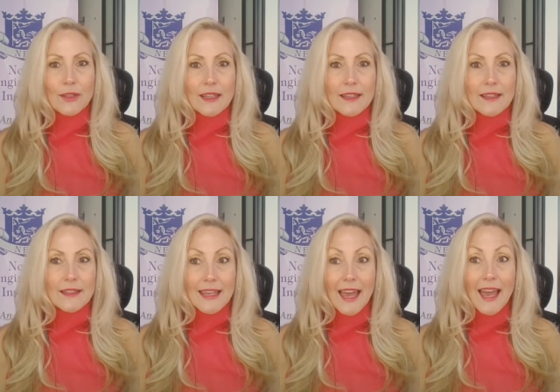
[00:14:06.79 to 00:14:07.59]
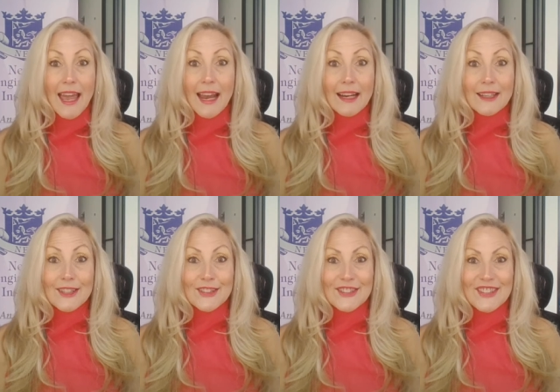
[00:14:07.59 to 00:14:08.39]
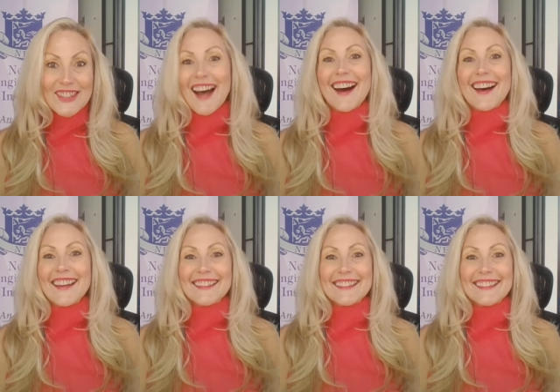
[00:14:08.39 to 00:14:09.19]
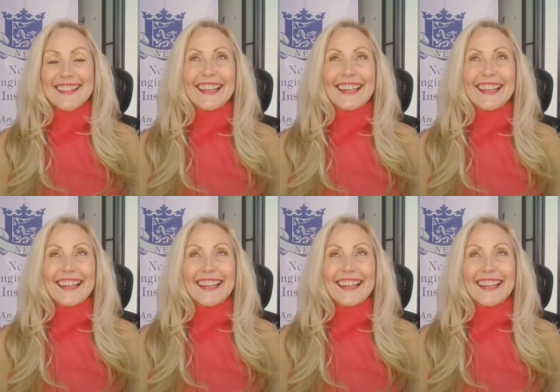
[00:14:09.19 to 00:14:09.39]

is exercise.